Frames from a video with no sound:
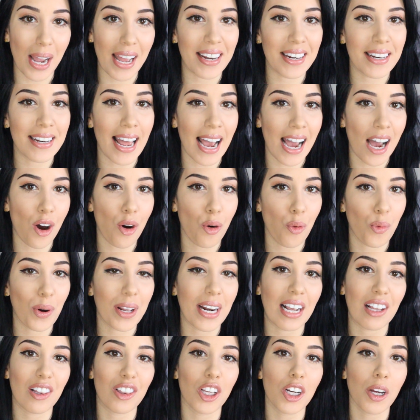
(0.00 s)
and now
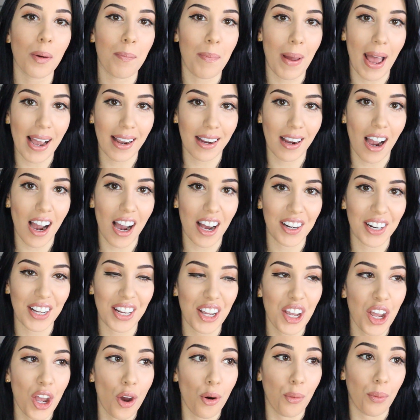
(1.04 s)
when I look back on
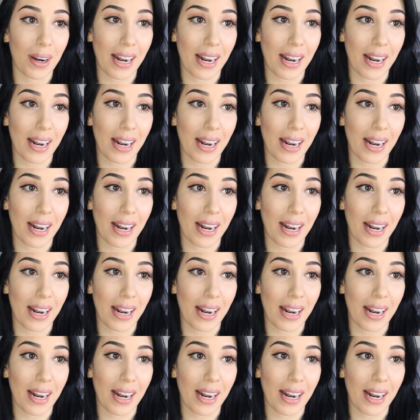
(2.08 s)
it,